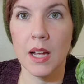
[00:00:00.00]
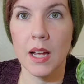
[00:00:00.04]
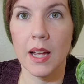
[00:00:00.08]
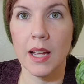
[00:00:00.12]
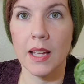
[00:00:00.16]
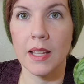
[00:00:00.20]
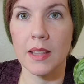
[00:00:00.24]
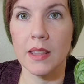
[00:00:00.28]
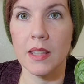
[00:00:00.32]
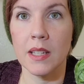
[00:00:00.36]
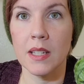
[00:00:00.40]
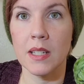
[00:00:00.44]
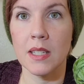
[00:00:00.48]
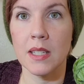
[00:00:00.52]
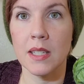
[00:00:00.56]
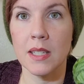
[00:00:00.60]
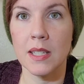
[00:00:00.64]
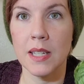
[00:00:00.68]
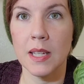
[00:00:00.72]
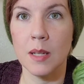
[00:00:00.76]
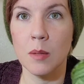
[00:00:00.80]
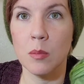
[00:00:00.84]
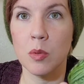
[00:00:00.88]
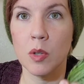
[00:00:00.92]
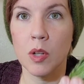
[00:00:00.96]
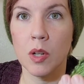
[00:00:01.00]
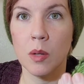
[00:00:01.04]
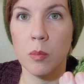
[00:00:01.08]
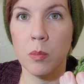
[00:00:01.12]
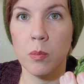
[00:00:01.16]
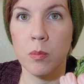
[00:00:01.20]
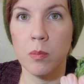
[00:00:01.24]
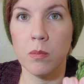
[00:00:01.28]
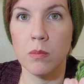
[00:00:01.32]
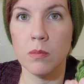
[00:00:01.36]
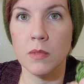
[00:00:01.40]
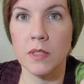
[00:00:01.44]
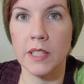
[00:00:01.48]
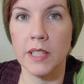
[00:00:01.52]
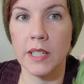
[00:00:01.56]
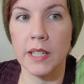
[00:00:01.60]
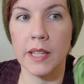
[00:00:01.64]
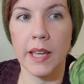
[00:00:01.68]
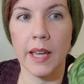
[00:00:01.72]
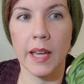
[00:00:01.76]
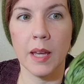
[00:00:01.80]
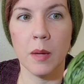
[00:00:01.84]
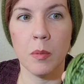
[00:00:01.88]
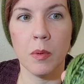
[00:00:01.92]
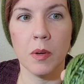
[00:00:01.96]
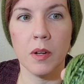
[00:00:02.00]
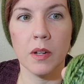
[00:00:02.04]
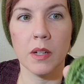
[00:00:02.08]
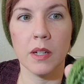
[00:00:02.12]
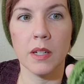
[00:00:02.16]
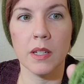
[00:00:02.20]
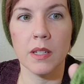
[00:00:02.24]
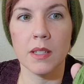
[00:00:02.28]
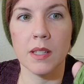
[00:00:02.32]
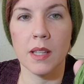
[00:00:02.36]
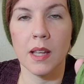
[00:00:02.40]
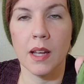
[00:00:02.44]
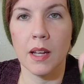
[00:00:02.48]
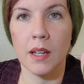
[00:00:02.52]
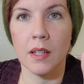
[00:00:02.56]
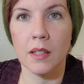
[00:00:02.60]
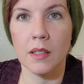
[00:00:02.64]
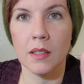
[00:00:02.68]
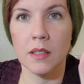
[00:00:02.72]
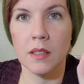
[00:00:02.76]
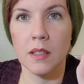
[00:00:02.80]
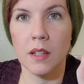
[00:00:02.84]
And the zebra DK part is that,